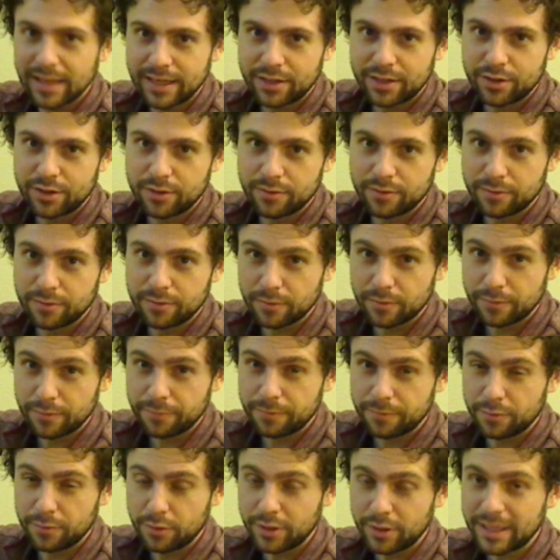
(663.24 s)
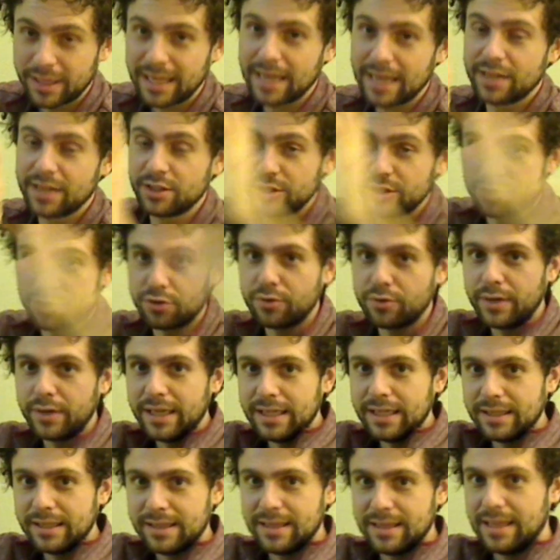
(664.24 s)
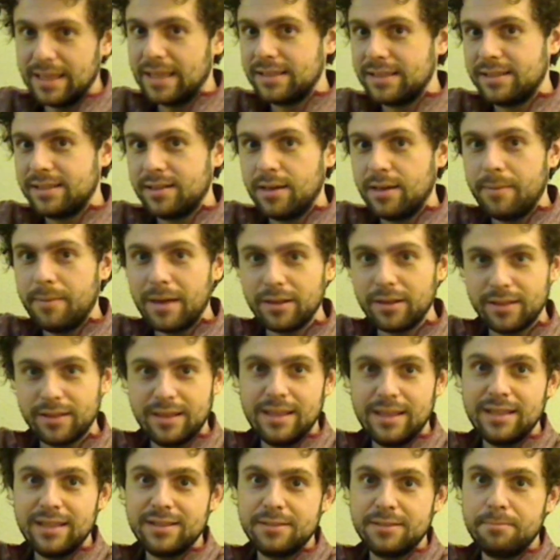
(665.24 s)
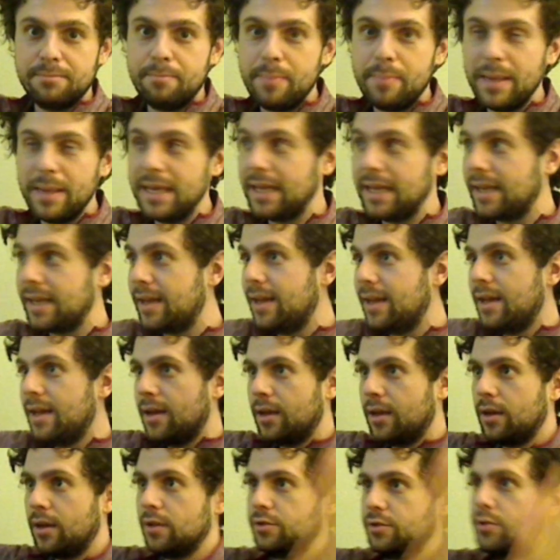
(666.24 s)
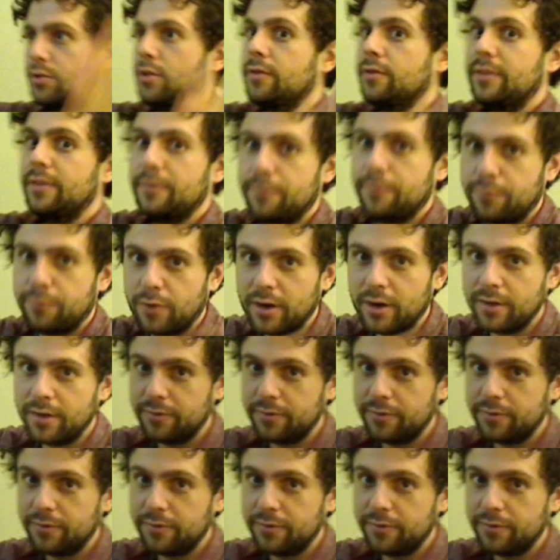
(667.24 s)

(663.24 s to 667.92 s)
you're looking at a screen that's about this big, sort of in front of